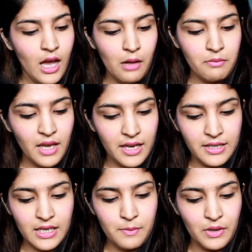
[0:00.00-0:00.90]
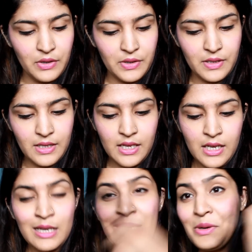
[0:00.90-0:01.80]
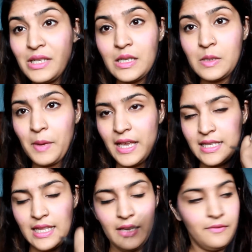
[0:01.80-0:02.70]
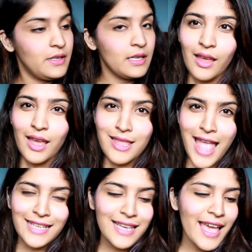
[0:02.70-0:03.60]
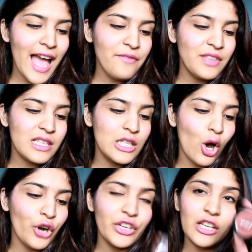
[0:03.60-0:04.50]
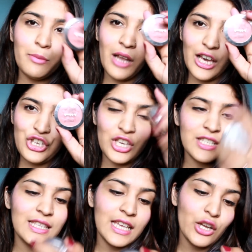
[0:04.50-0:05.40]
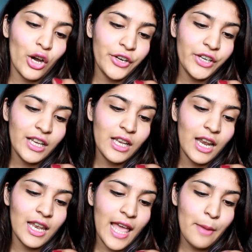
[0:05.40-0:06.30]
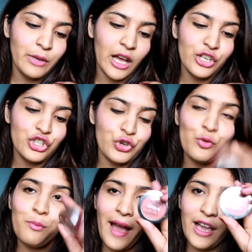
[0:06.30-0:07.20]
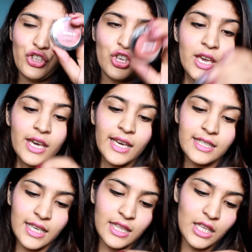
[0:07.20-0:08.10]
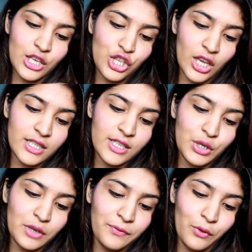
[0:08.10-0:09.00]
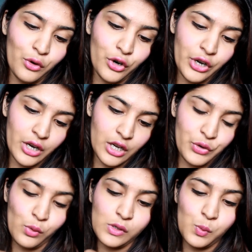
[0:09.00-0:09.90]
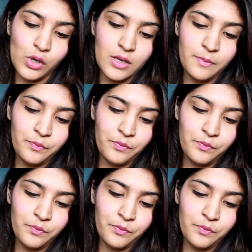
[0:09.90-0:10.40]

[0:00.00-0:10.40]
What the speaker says: arm candy because no space left. Next, I have this L'Oreal blush. It's the L'Oreal Le Blush True Match. It's in the shade 04 Rosewood.